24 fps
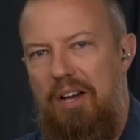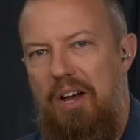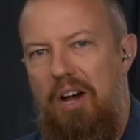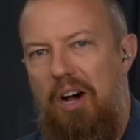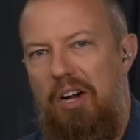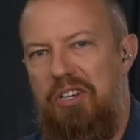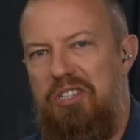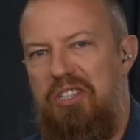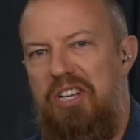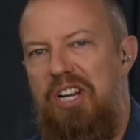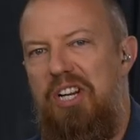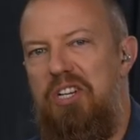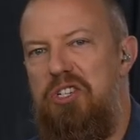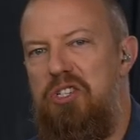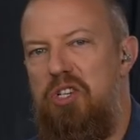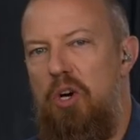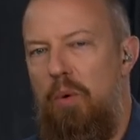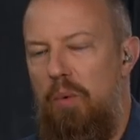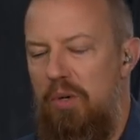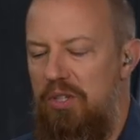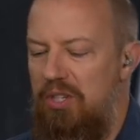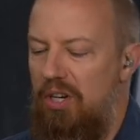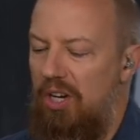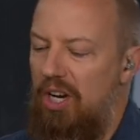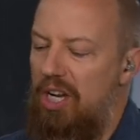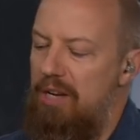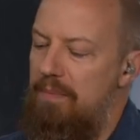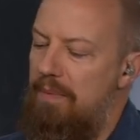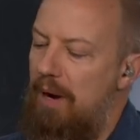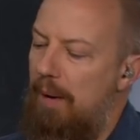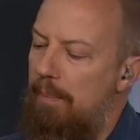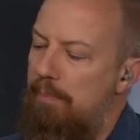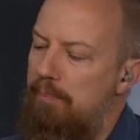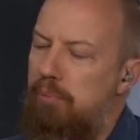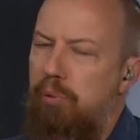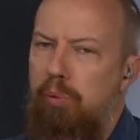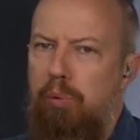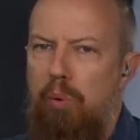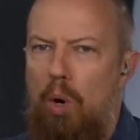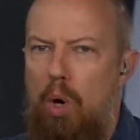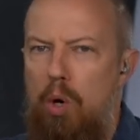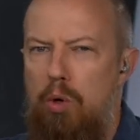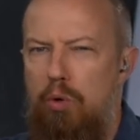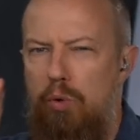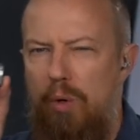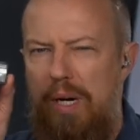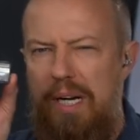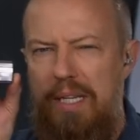On today's show, we're talking about
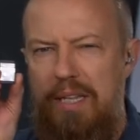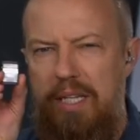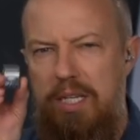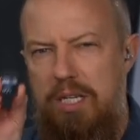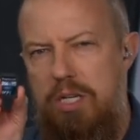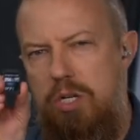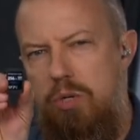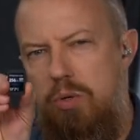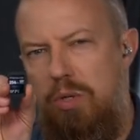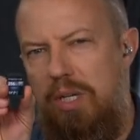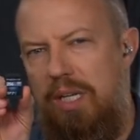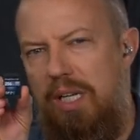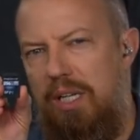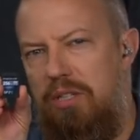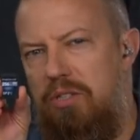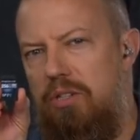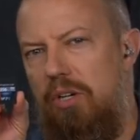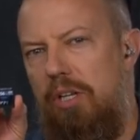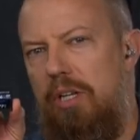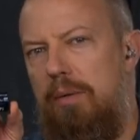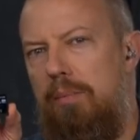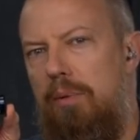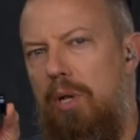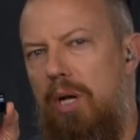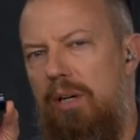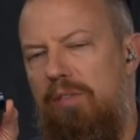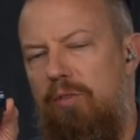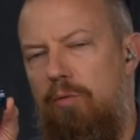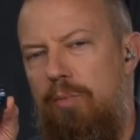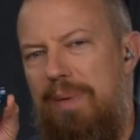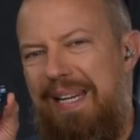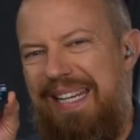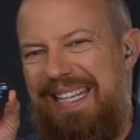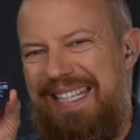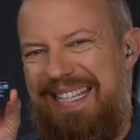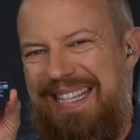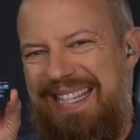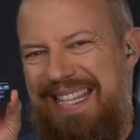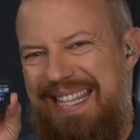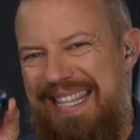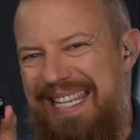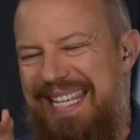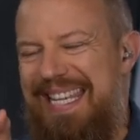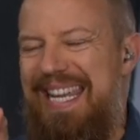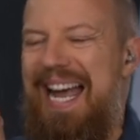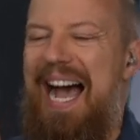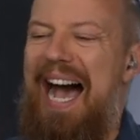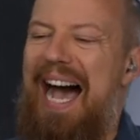ProGrade, the new kids on the block for making
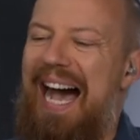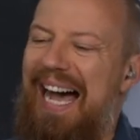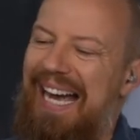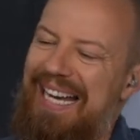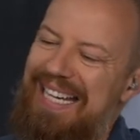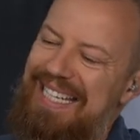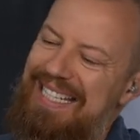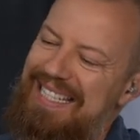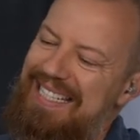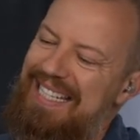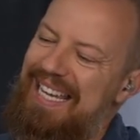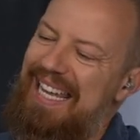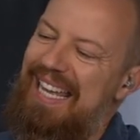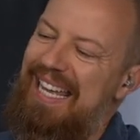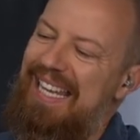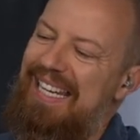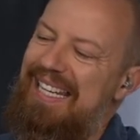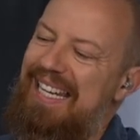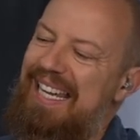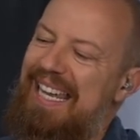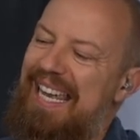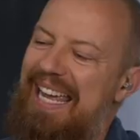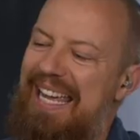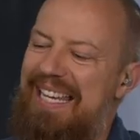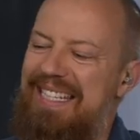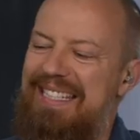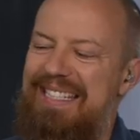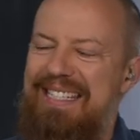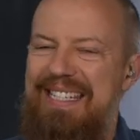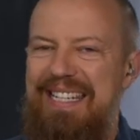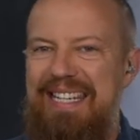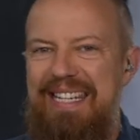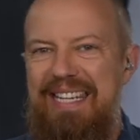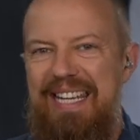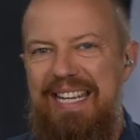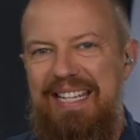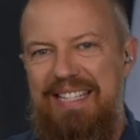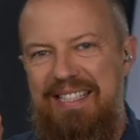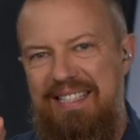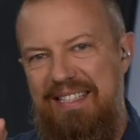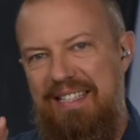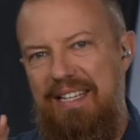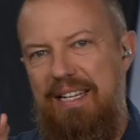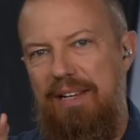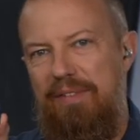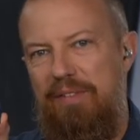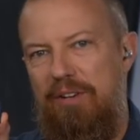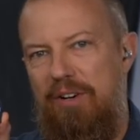the highest end SD and
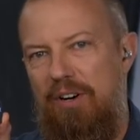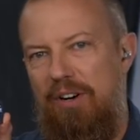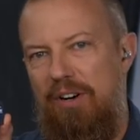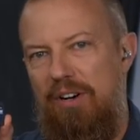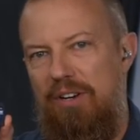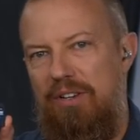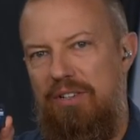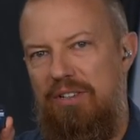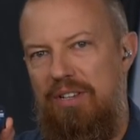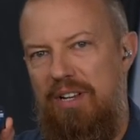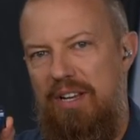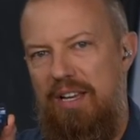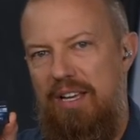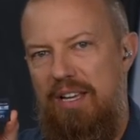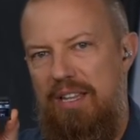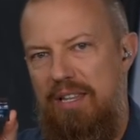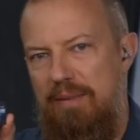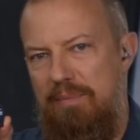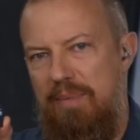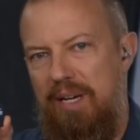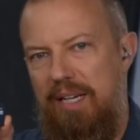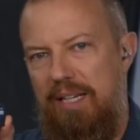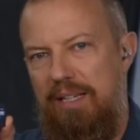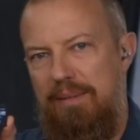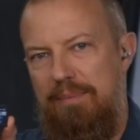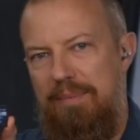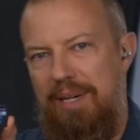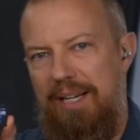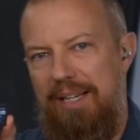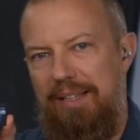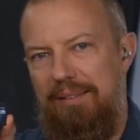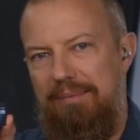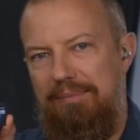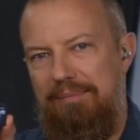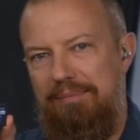CF cards that money can buy.